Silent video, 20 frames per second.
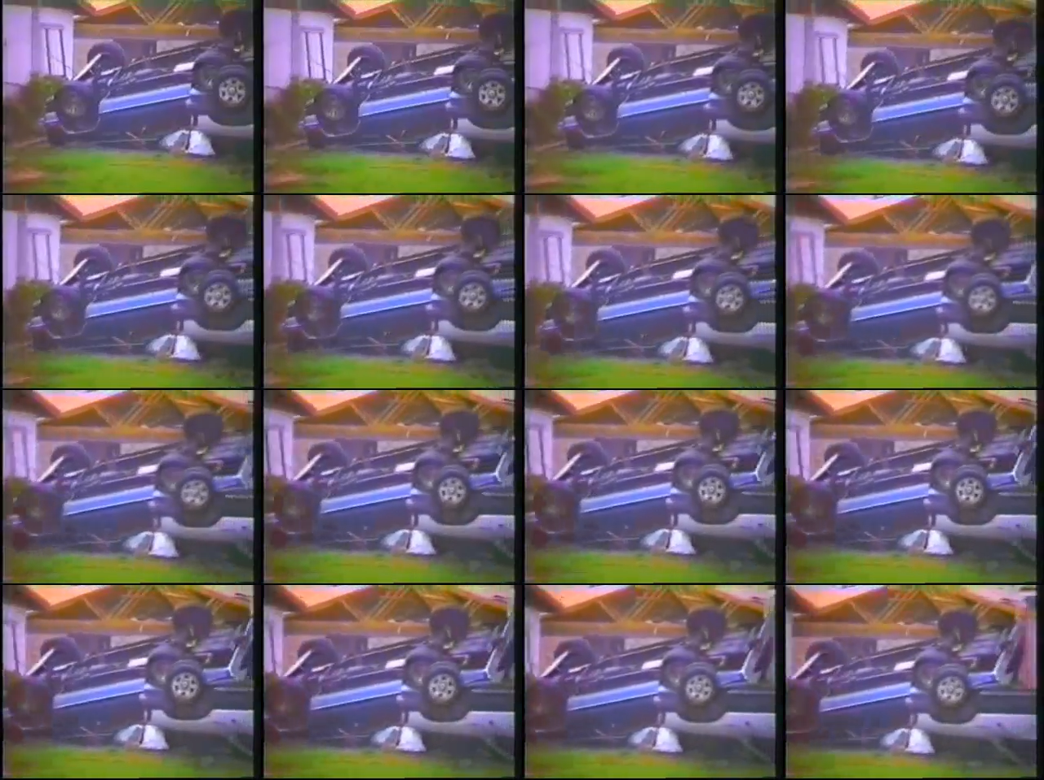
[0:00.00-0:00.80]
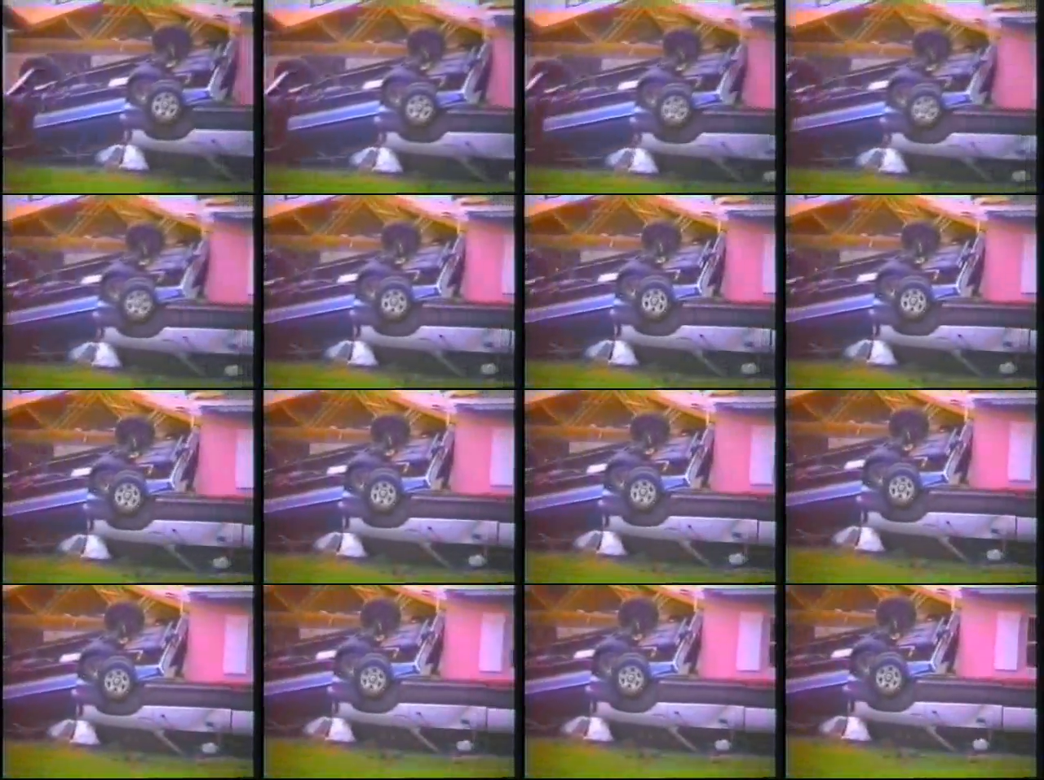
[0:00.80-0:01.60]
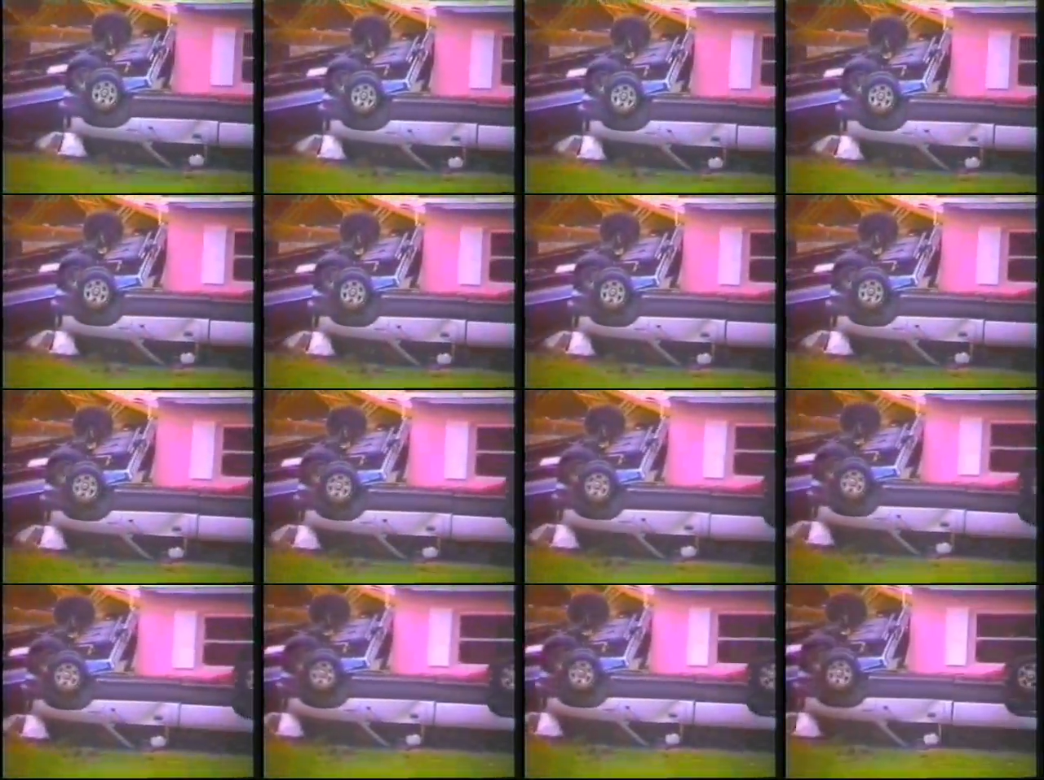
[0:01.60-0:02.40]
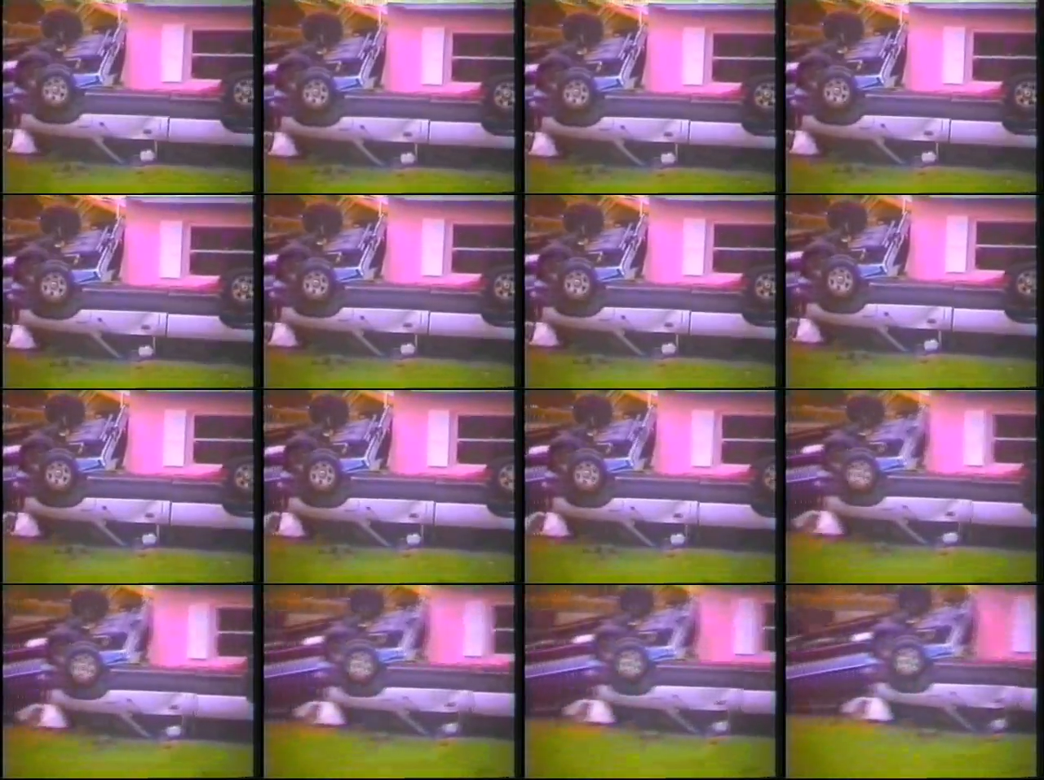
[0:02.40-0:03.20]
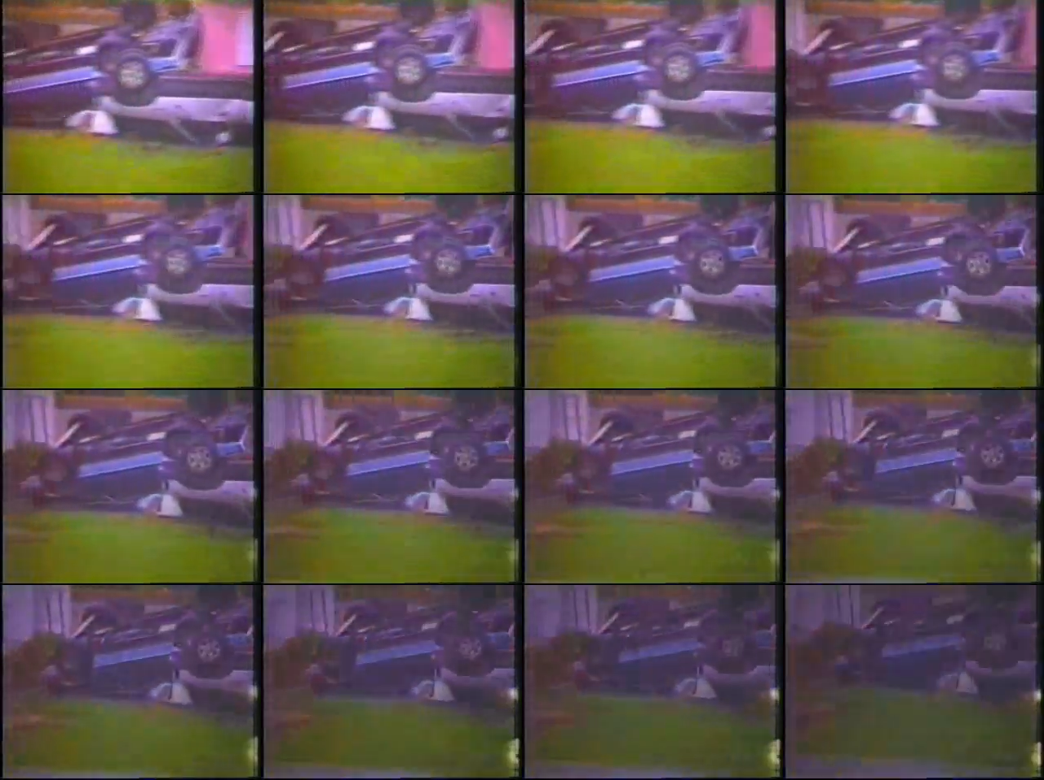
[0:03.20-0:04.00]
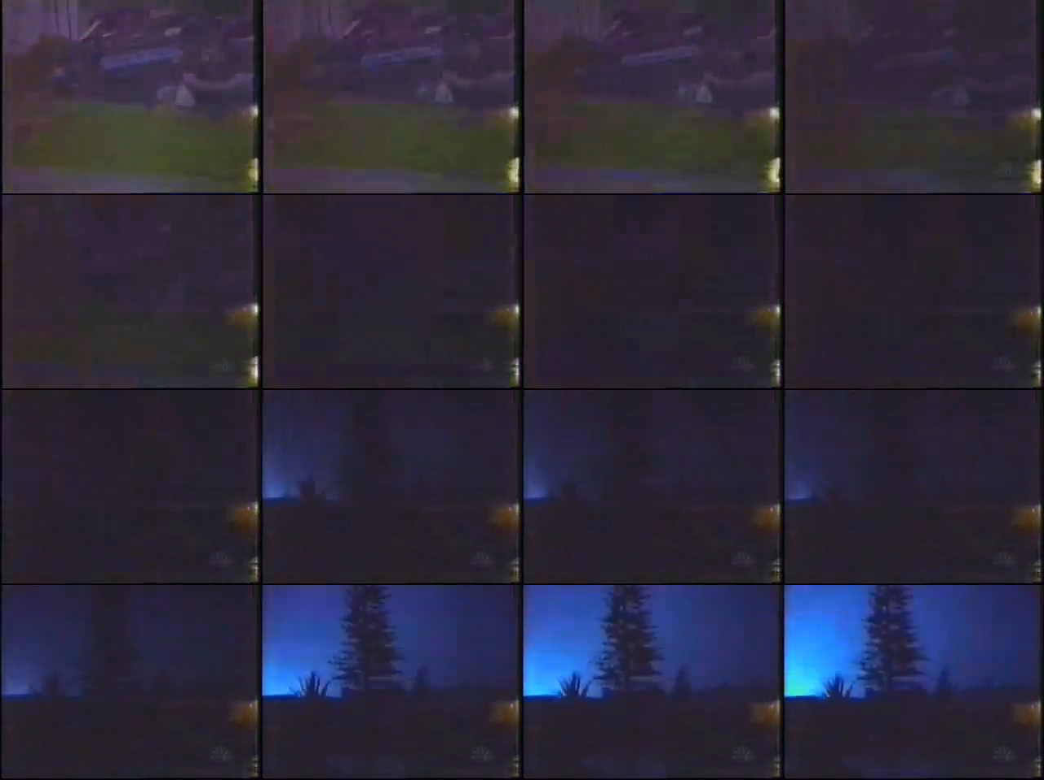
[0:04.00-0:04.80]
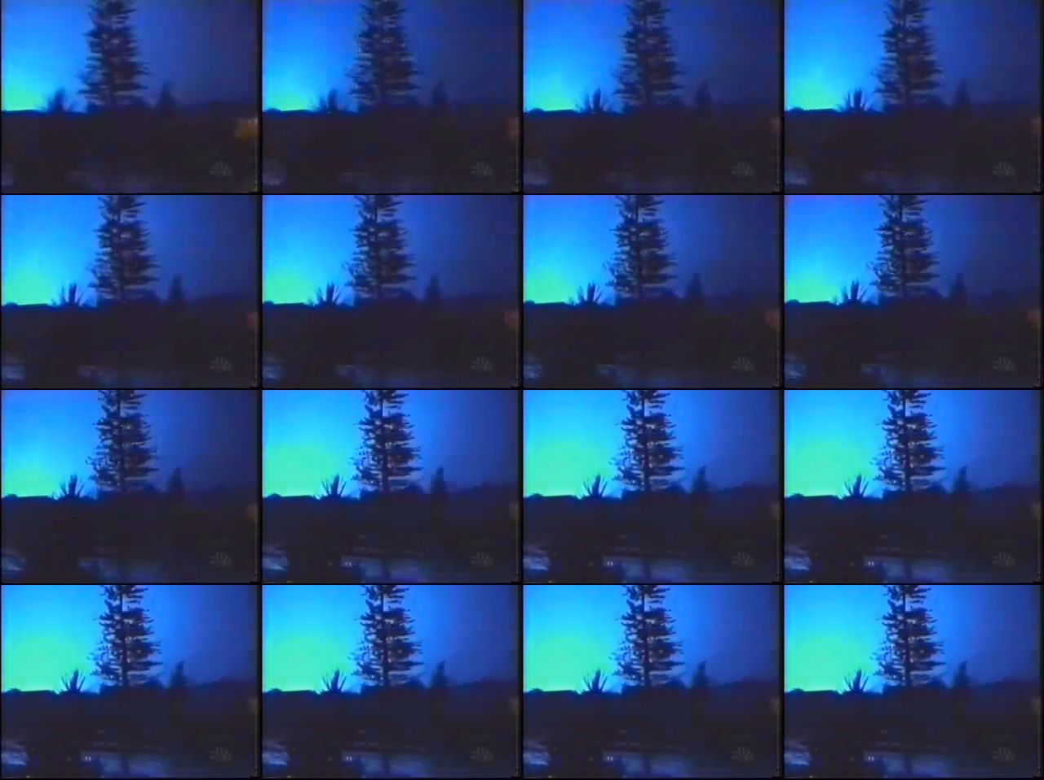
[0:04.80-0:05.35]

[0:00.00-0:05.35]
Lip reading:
Nobody's mouth can be seen.